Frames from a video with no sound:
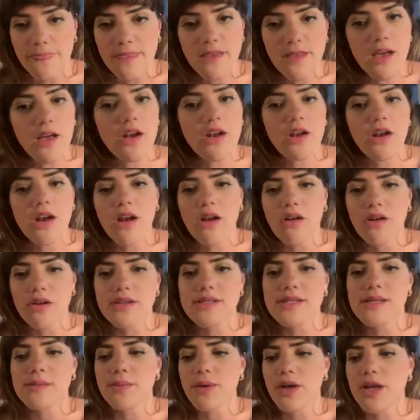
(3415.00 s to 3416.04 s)
Oh, no, it's
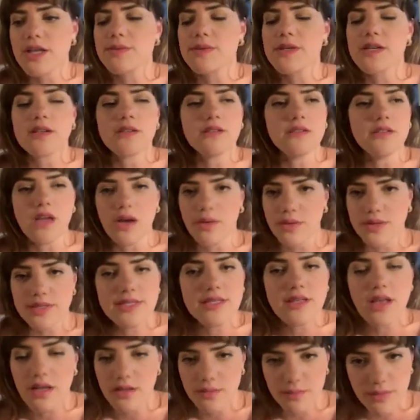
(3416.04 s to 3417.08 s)
impossible. No, it's
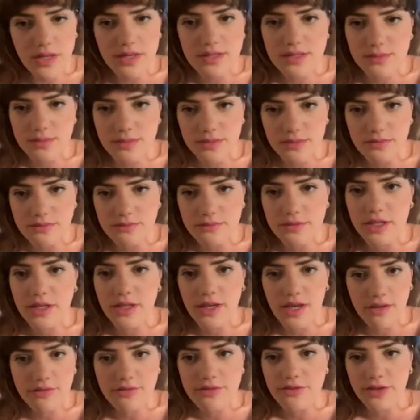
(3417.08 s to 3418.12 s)
not impossible. We're going to
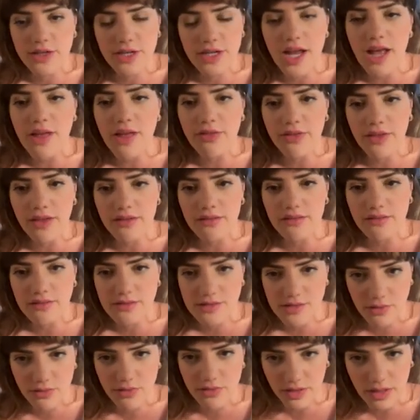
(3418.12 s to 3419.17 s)
have to figure it out then.
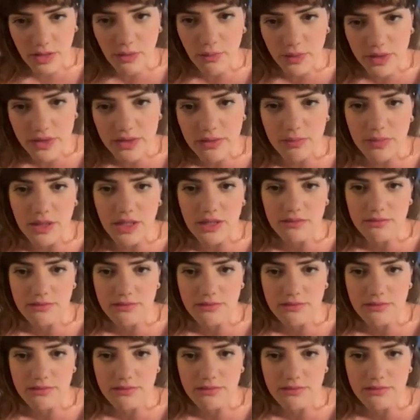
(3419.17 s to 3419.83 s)
So think with me.